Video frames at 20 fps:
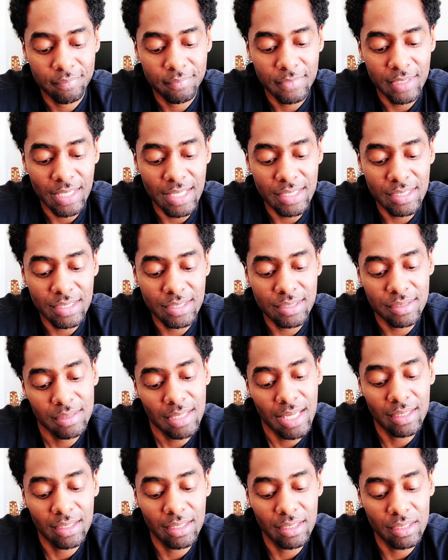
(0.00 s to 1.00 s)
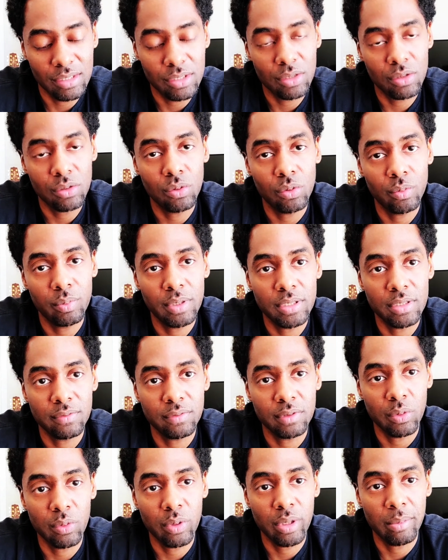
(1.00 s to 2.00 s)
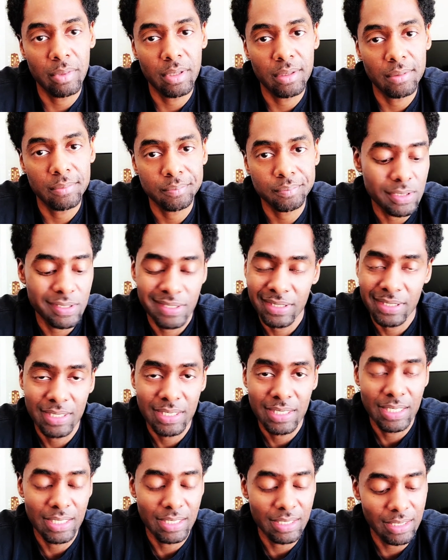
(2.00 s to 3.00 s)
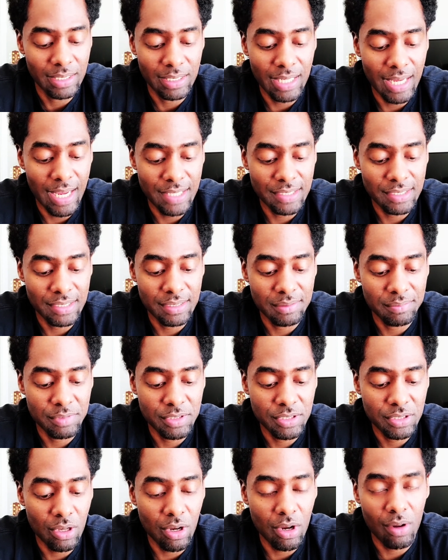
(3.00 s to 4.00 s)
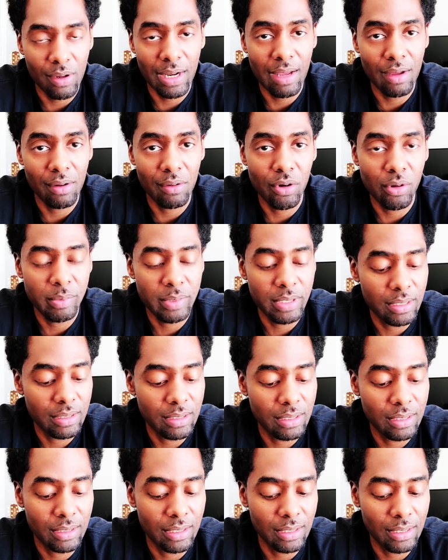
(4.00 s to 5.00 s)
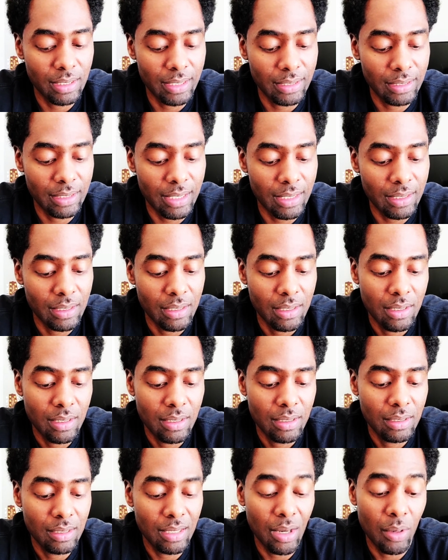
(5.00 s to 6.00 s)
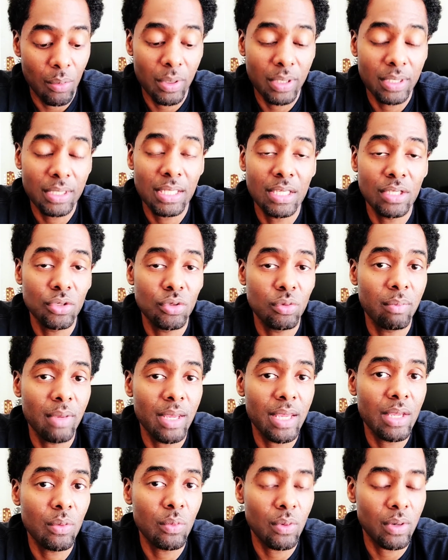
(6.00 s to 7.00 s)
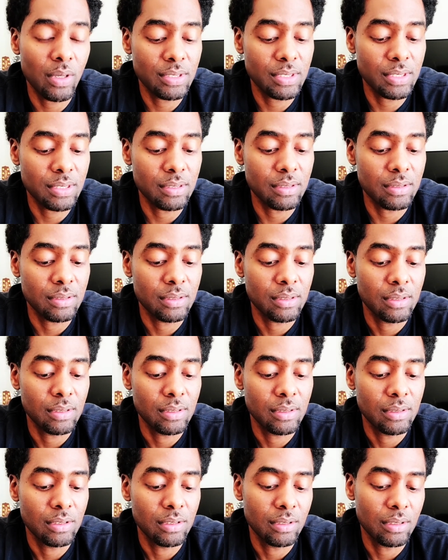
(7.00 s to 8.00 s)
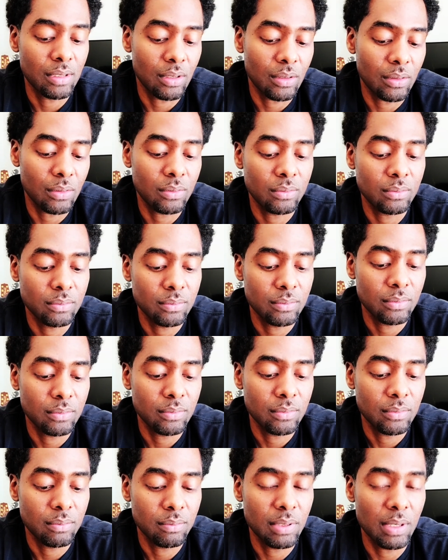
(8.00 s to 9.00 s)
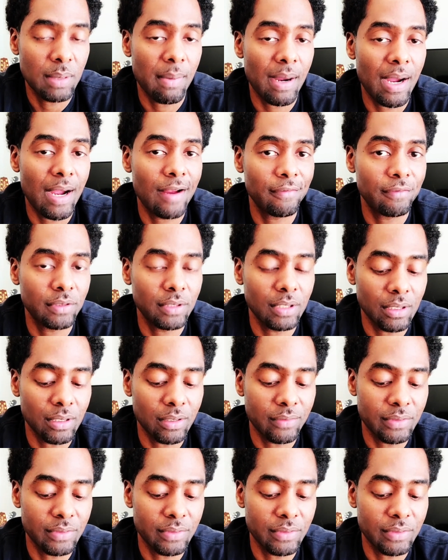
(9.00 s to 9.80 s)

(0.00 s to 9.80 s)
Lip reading: I think it's a cool piece of equipment. It hasn't stalled out on me or anything like that. Now, one thing you may want to, be mindful of,